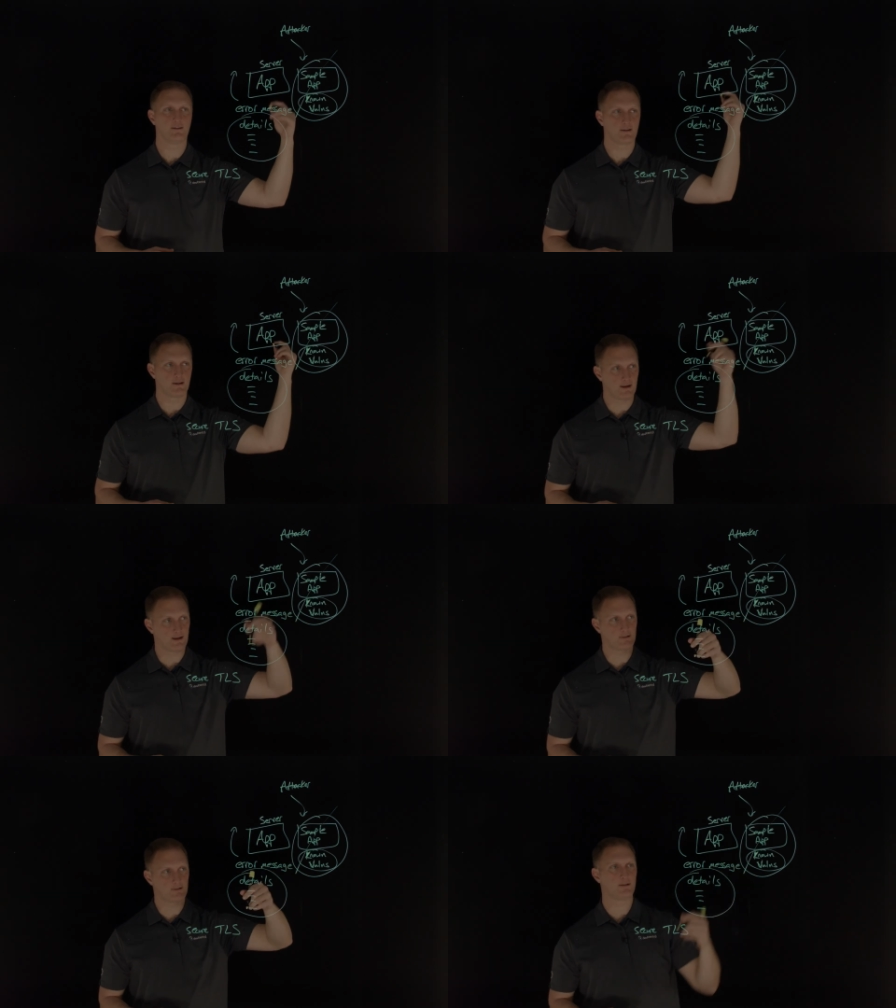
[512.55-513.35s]
they're gonna
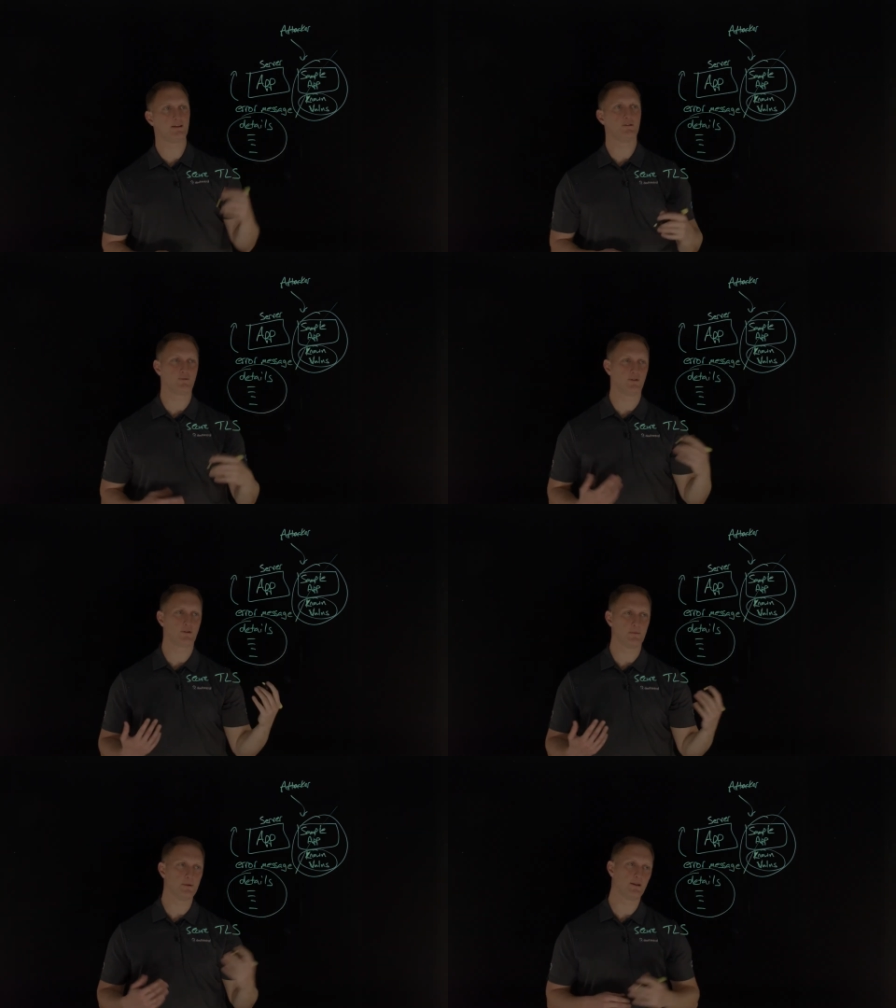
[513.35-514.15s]
exploit those
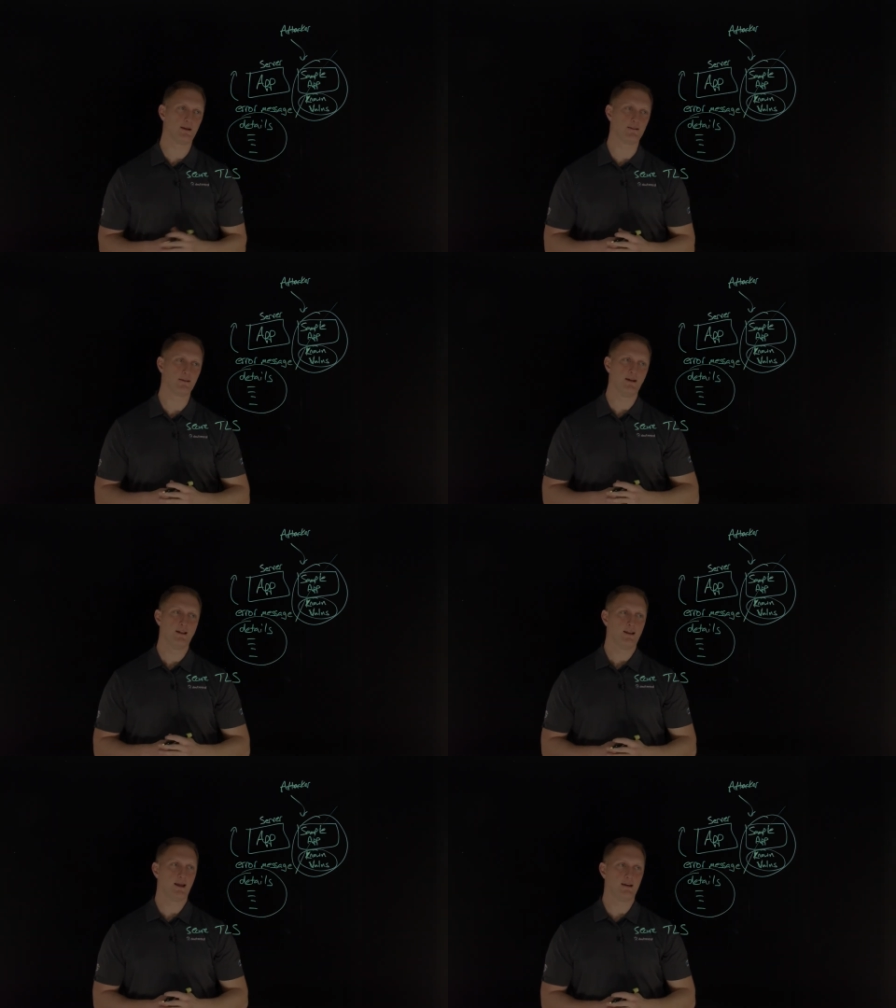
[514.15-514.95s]
vulnerabilities,
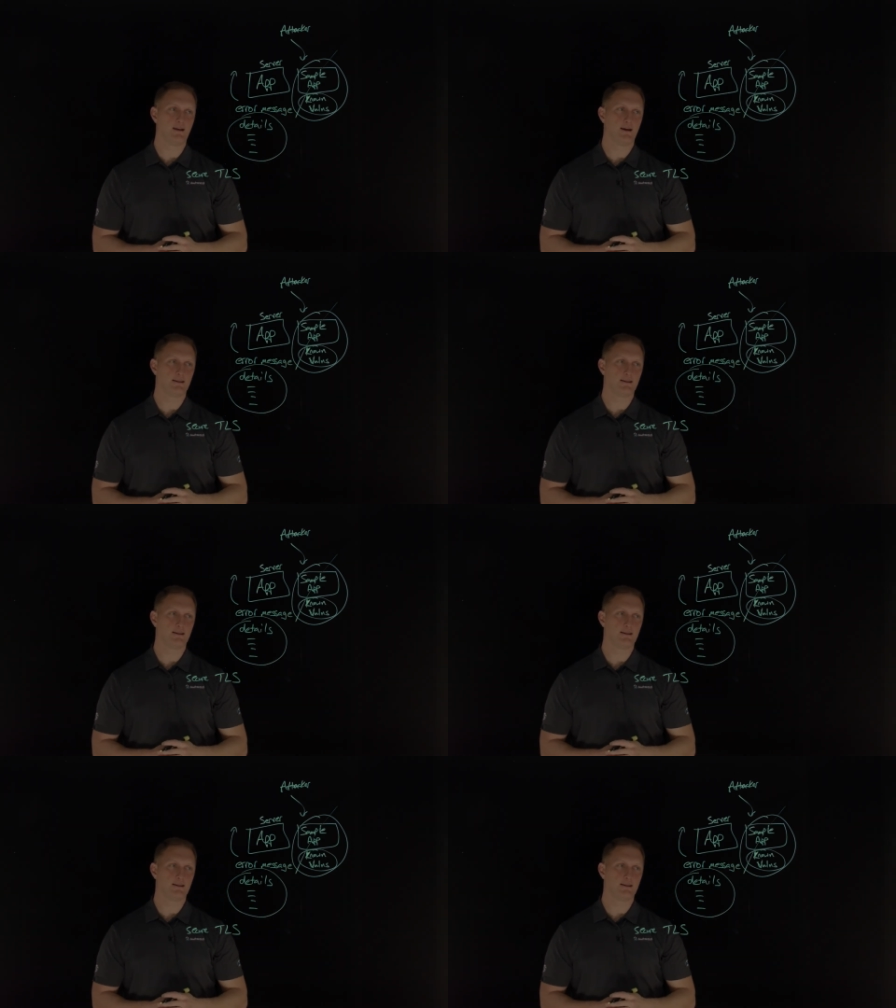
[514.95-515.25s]
and uh,